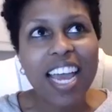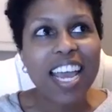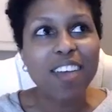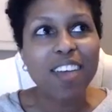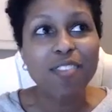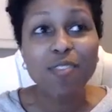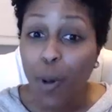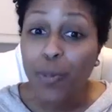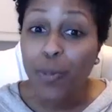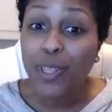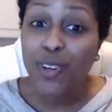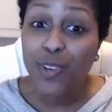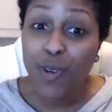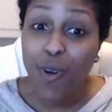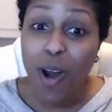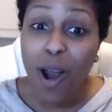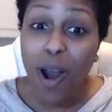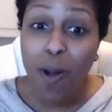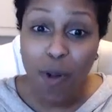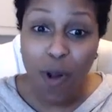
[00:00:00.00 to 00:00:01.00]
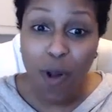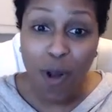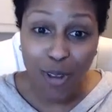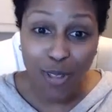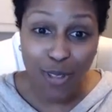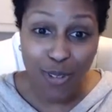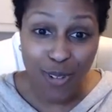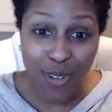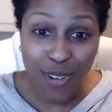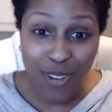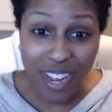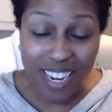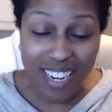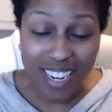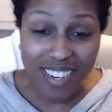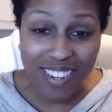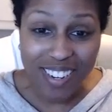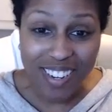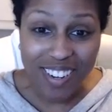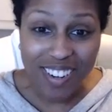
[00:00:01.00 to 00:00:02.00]
if you open the door, I'll walk through it,
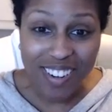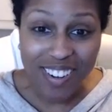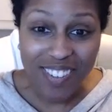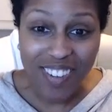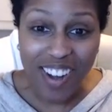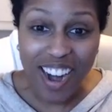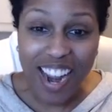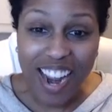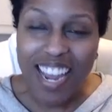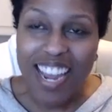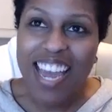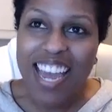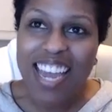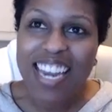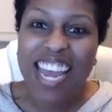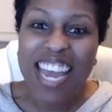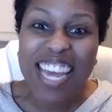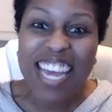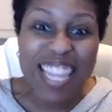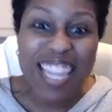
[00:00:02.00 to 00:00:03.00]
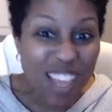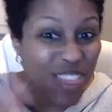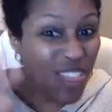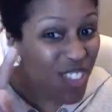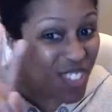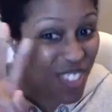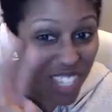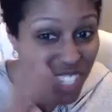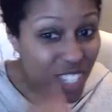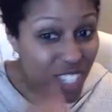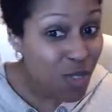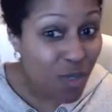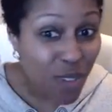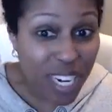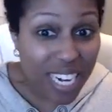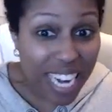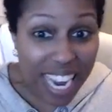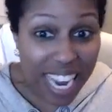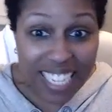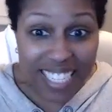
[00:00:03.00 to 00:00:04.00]
right? And then just
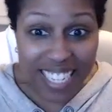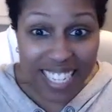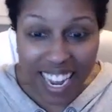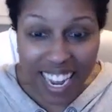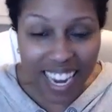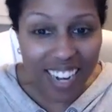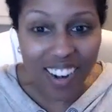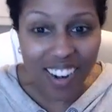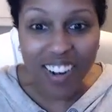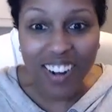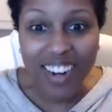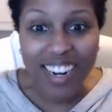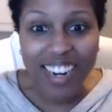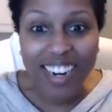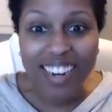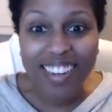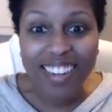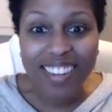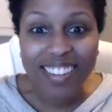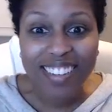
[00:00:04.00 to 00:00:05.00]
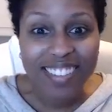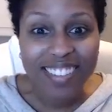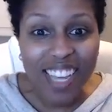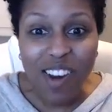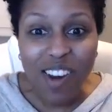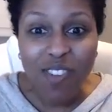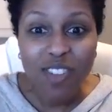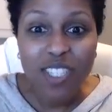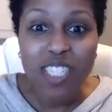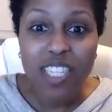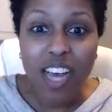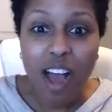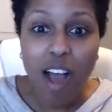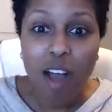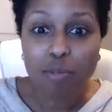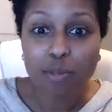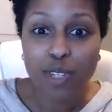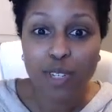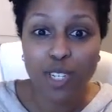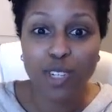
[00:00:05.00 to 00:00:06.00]
3 days later, there was the
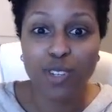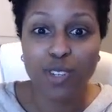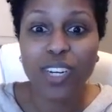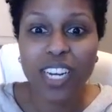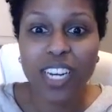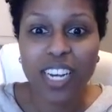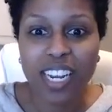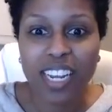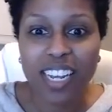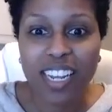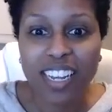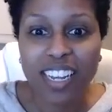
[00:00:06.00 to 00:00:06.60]
opportunity.